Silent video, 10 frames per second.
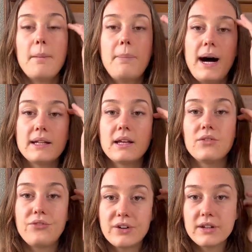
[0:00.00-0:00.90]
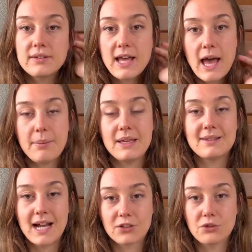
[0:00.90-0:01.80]
But first step
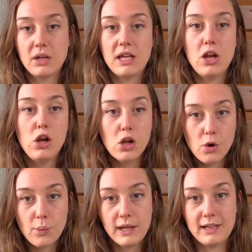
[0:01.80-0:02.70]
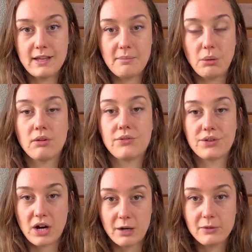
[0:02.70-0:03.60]
is actually lowering the amount of
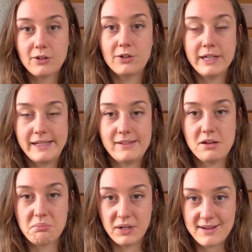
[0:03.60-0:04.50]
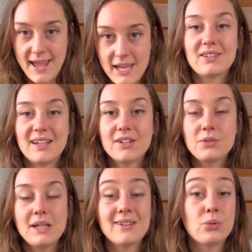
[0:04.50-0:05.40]
carbs you're eating per day. The
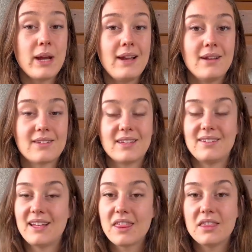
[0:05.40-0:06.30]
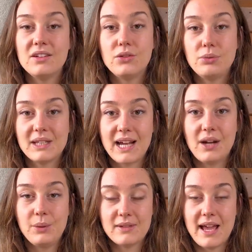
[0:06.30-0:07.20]
second reason weight loss has nothing to do with
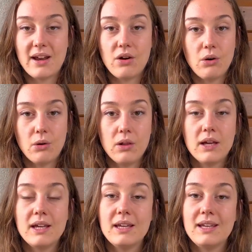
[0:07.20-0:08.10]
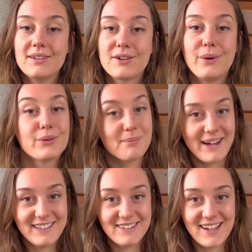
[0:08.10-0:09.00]
calories at all is called
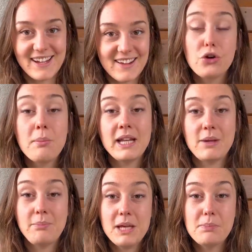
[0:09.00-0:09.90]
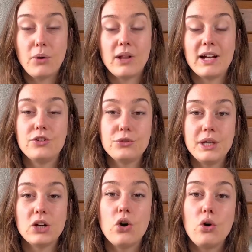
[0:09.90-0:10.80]
mindset. So many people are
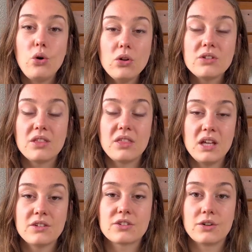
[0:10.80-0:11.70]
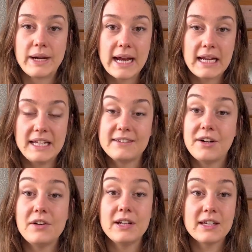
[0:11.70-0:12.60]
doing all the things correctly.
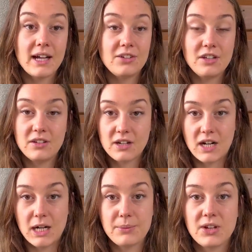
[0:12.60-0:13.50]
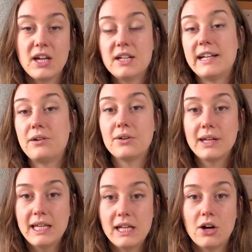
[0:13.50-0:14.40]
They're even cutting the carbs. They're on
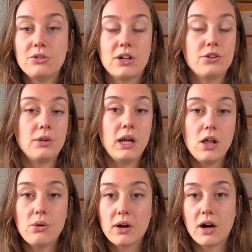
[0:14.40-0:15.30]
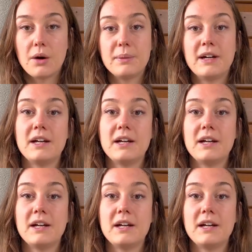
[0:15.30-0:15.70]
keto. They're doing low carb.